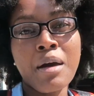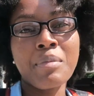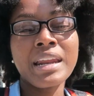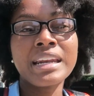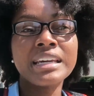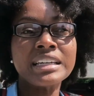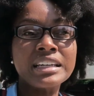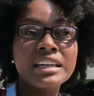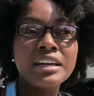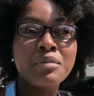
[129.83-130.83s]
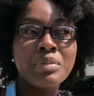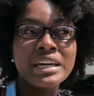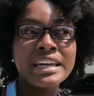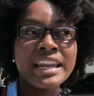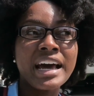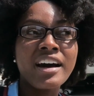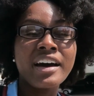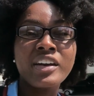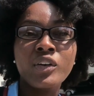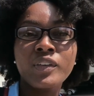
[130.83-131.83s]
I mean I did good but now
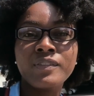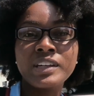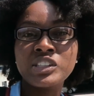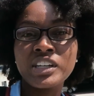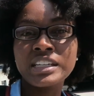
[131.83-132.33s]
I know in the future